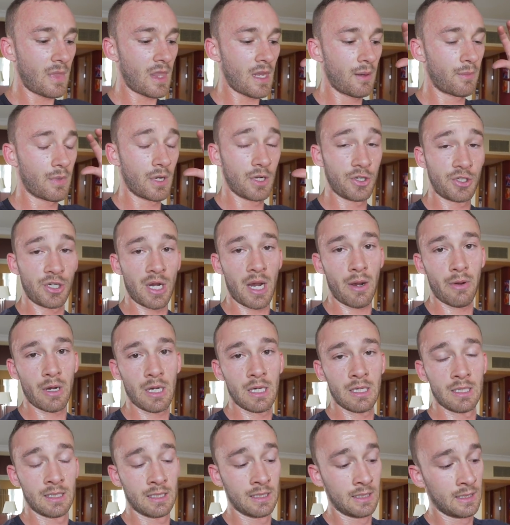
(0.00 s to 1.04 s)
I'm going to shower,
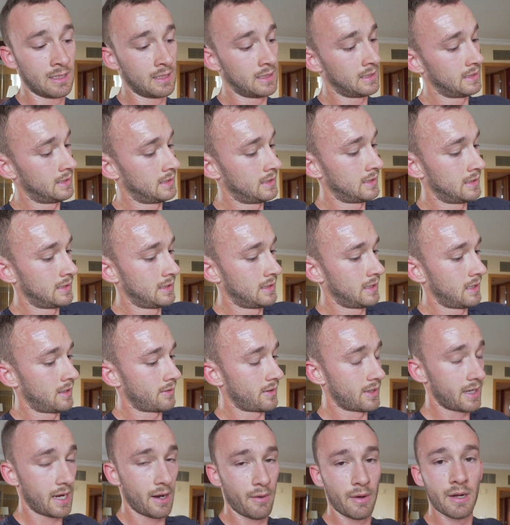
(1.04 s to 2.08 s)
I'm
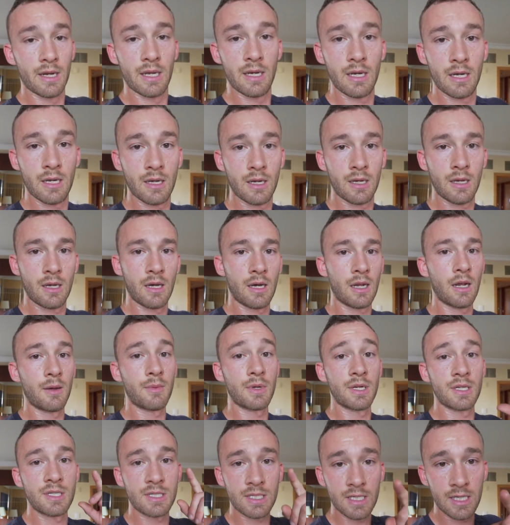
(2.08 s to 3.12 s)
going to get ready, and I'm
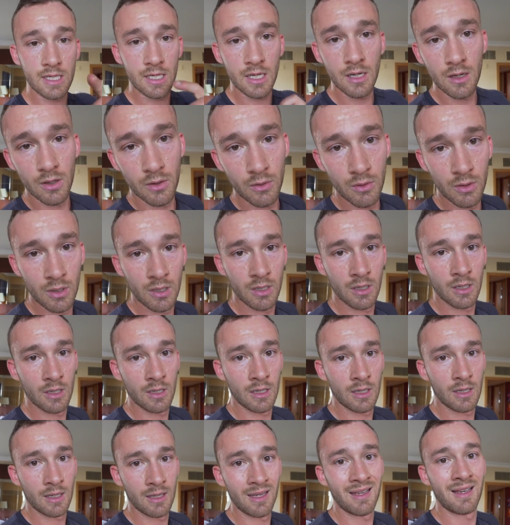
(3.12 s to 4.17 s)
going to see you
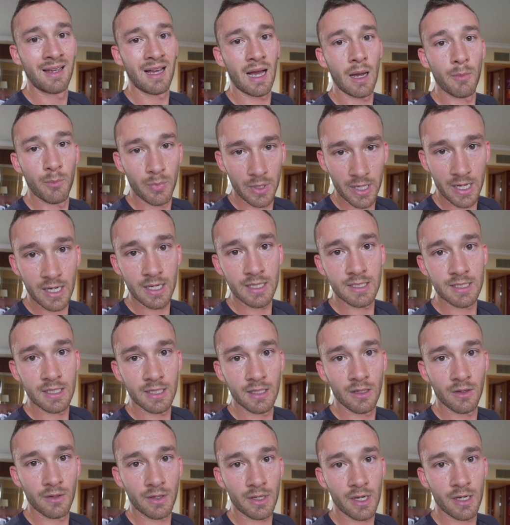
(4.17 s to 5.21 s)
at Big Easy
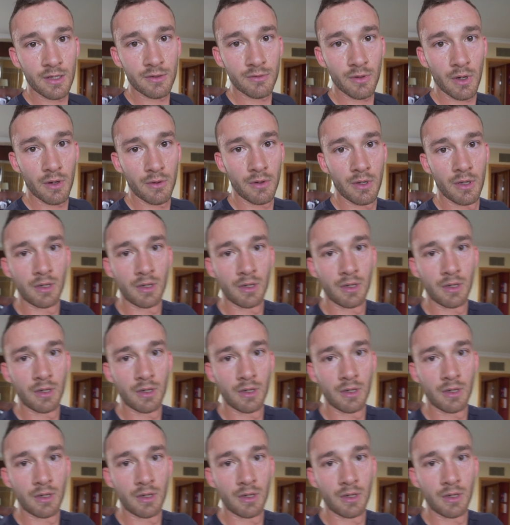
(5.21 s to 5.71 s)
on the King's Road.